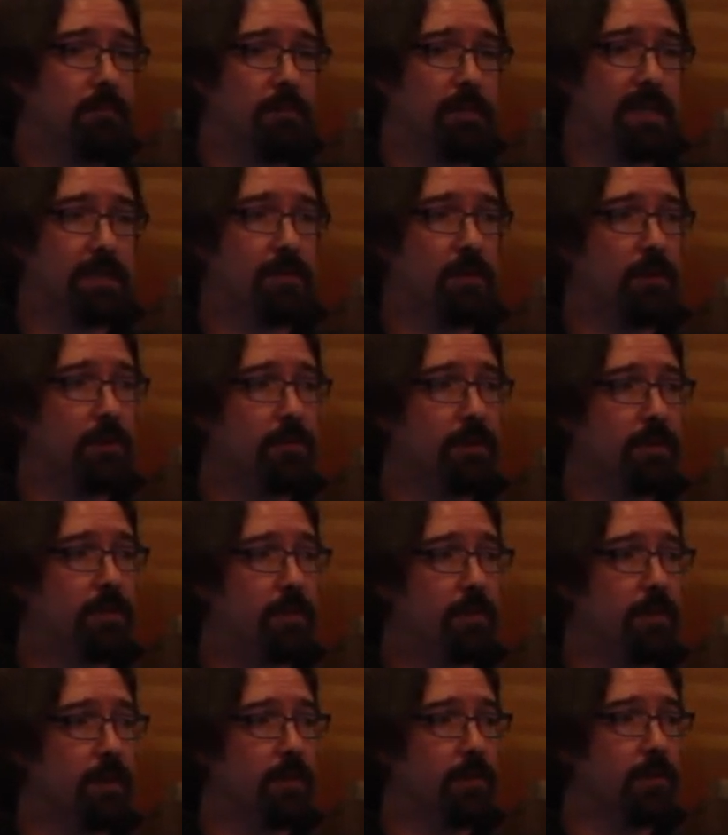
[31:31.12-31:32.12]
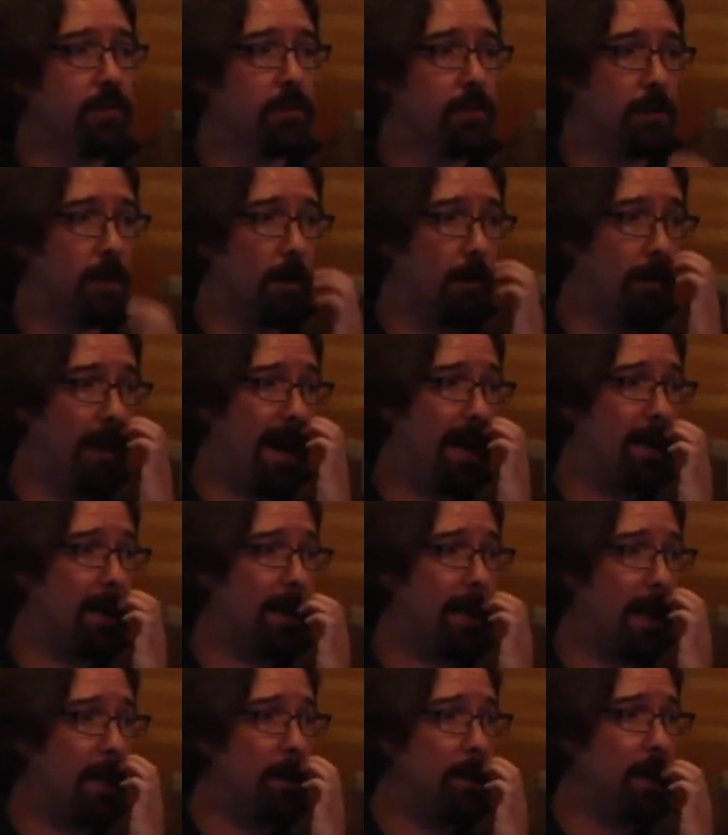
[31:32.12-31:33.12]
That's all there is to it. Call
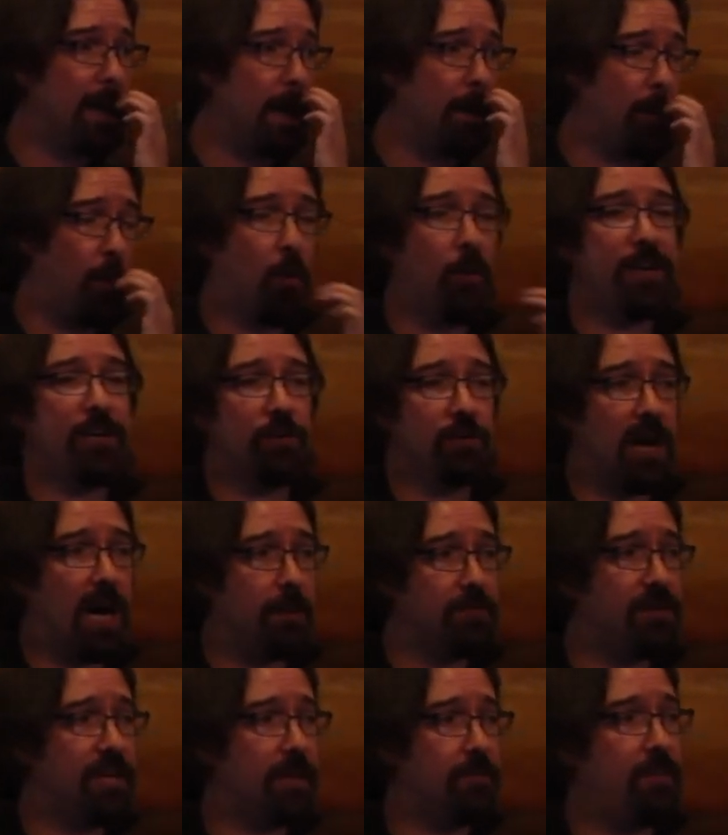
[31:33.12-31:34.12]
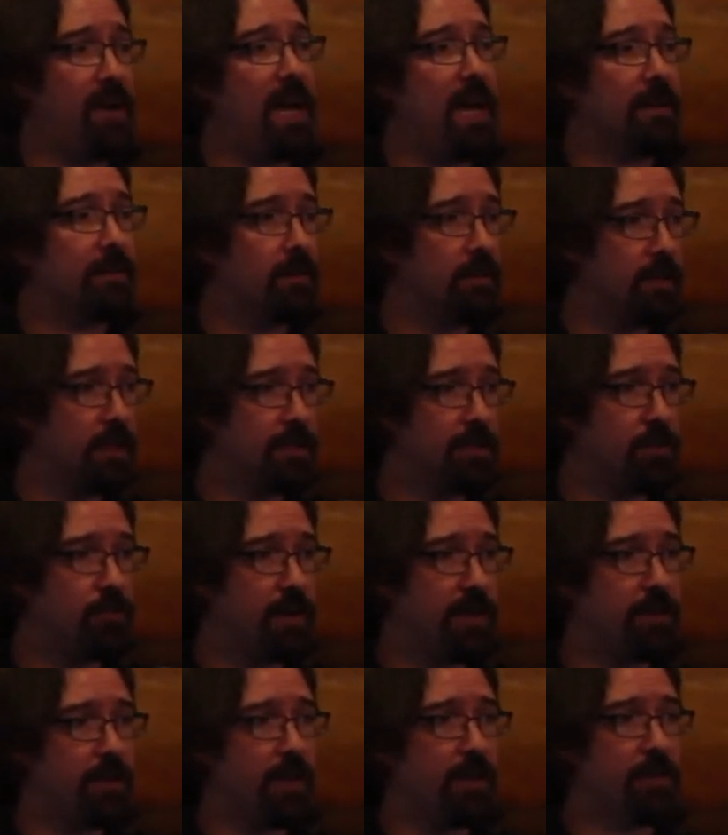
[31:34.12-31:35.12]
malloc, and you get a pointer object back that lets
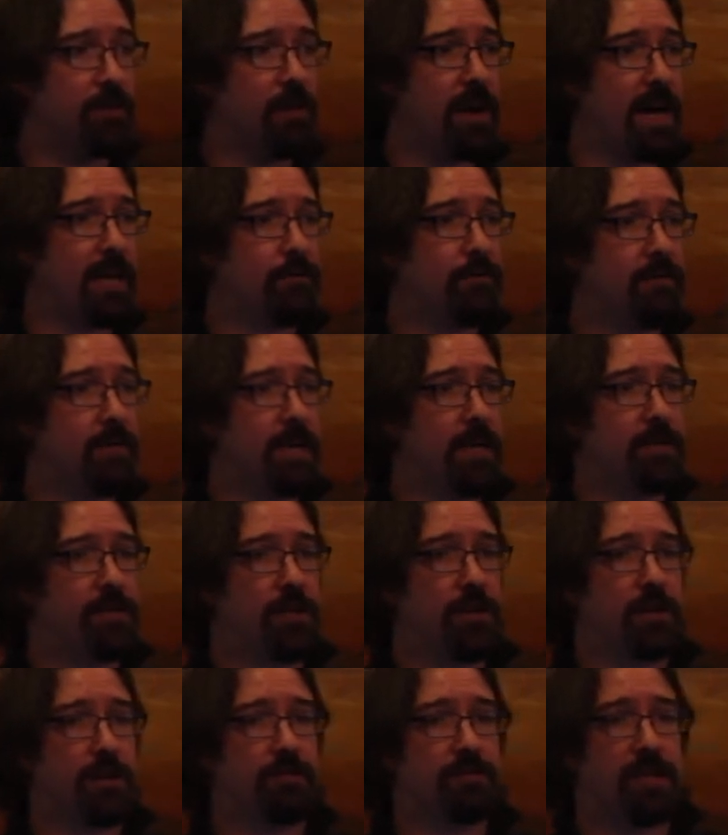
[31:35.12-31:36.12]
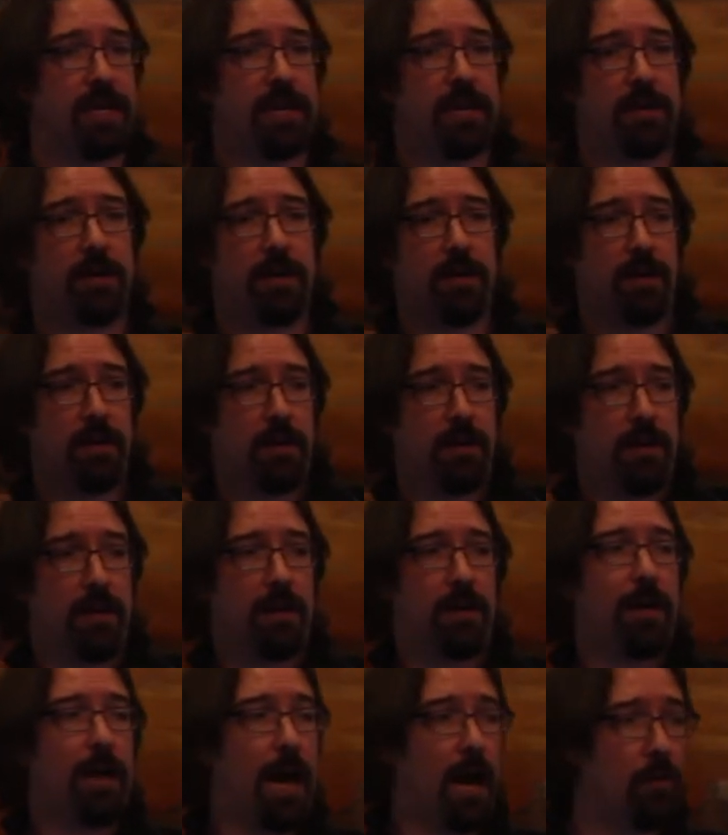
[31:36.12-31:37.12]
you in, interact with that chunk of data
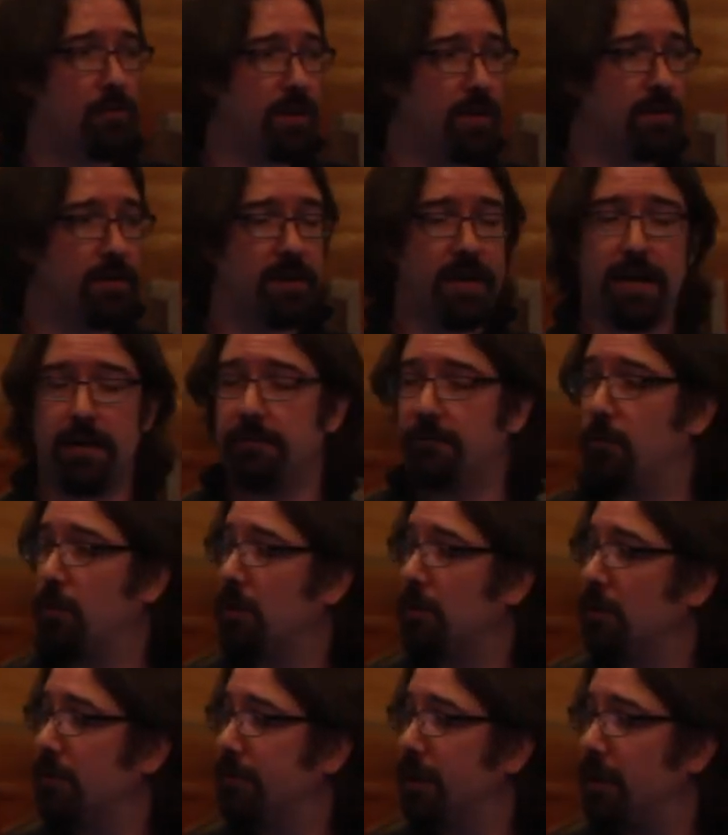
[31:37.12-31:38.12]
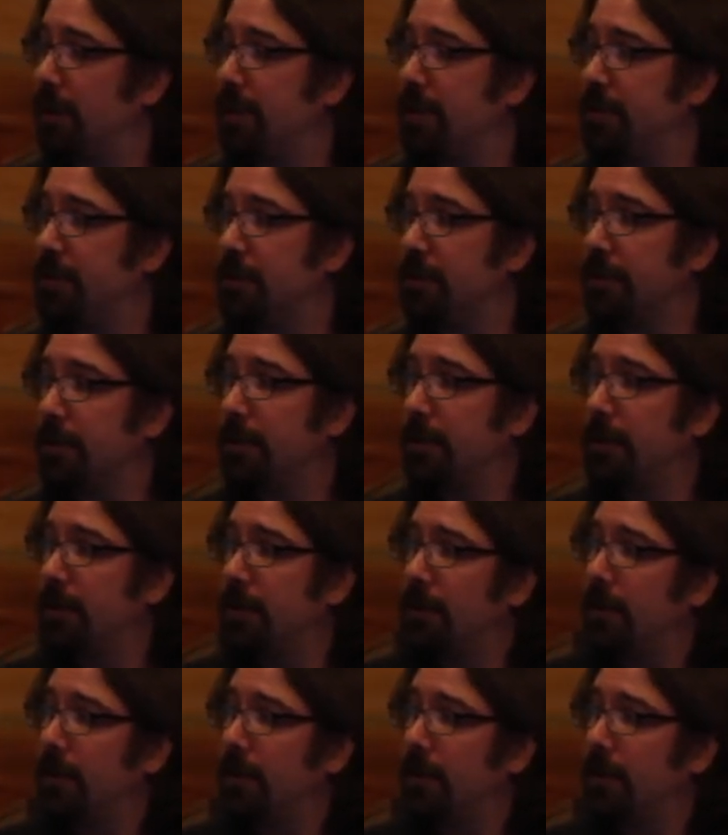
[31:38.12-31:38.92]
uh, out in the native world very easily.